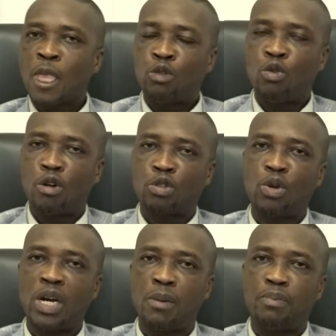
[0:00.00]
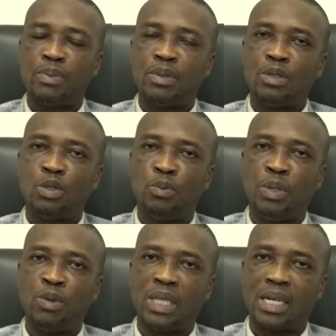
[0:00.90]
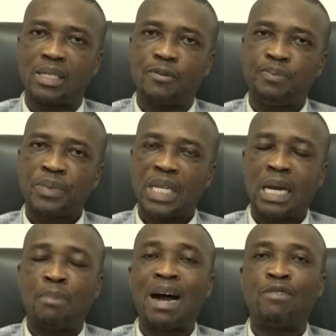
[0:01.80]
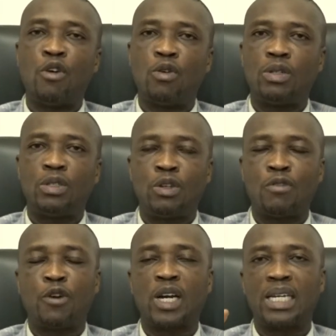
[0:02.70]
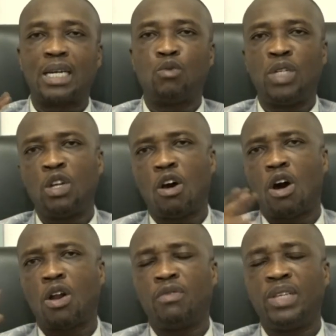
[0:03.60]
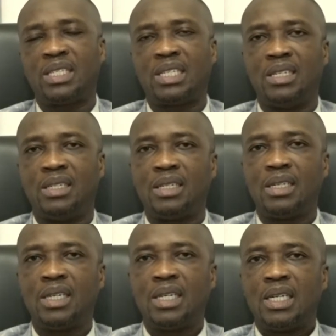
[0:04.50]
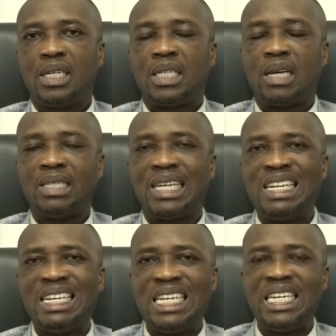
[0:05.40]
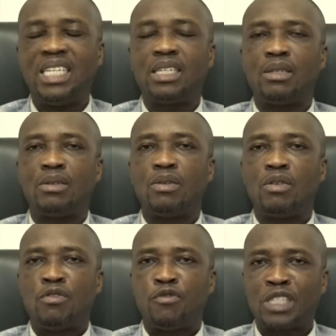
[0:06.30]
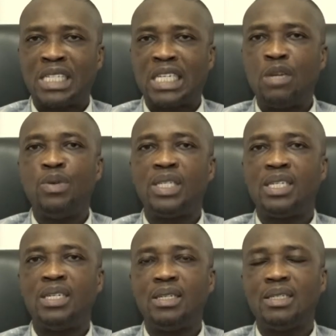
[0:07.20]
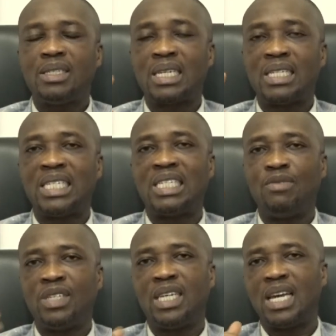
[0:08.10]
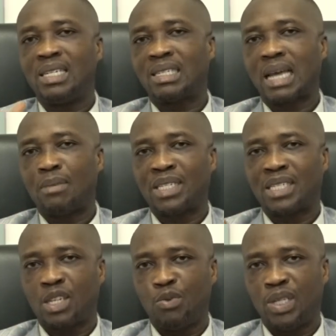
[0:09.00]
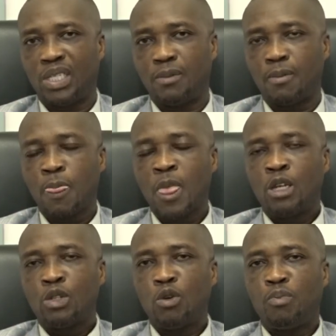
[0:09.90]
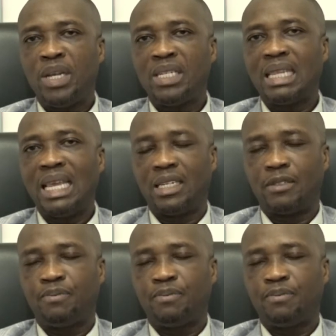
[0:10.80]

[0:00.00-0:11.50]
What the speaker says: to also help to be with us. And above all, don't forget that within all of these things, there is the need for security, sensitivity, and cyber security. So please learn,